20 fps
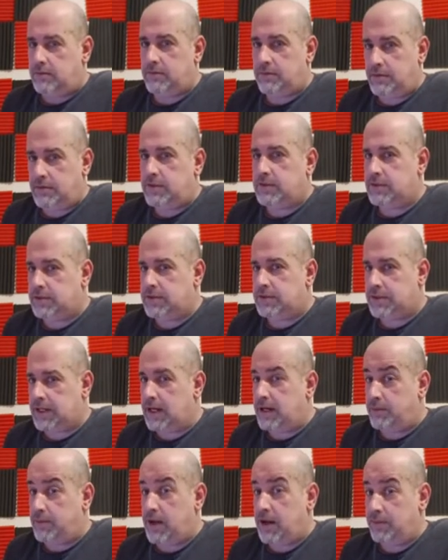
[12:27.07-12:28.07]
the
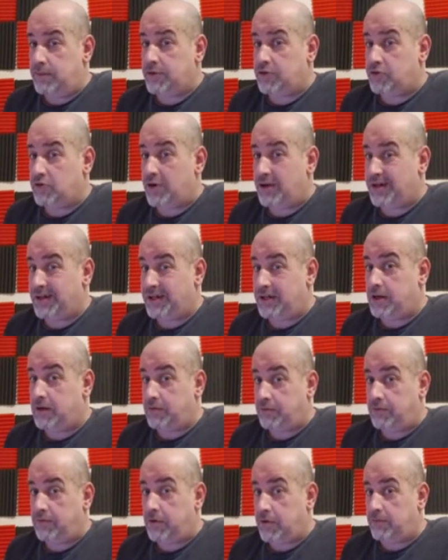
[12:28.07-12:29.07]
seller may be trying to
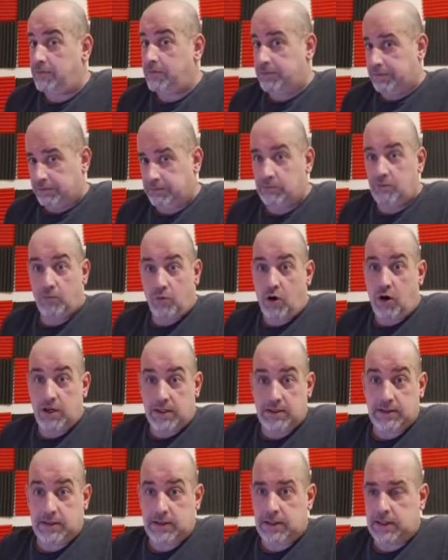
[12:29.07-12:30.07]
cover up what
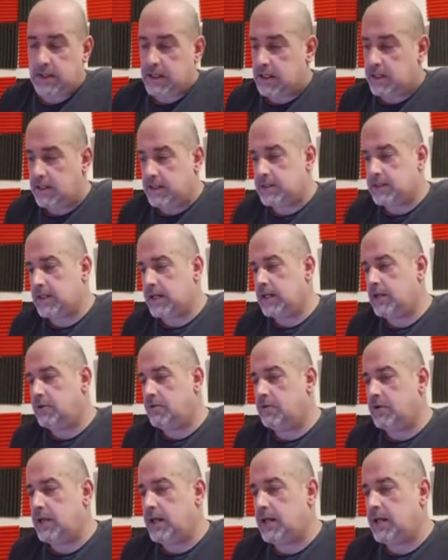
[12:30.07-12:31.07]
is the Achilles
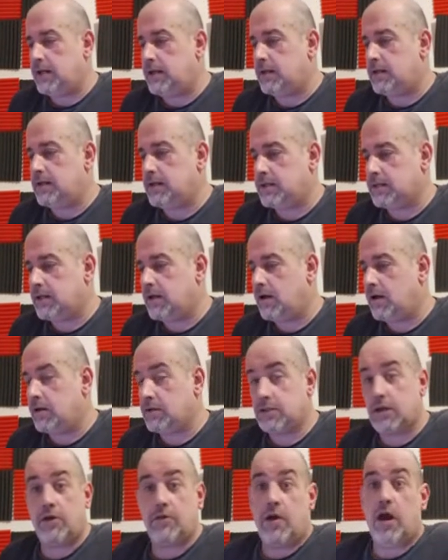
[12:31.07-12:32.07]
heel of this
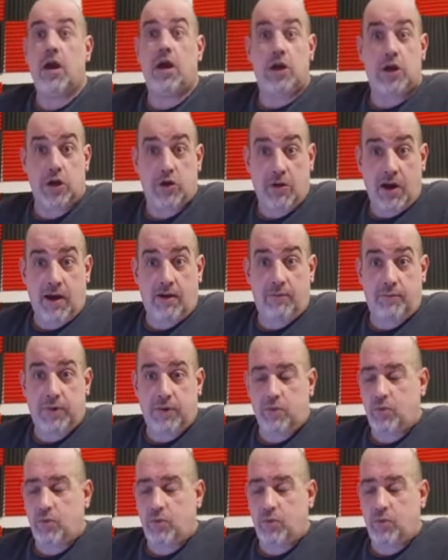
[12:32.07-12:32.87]
car, so you have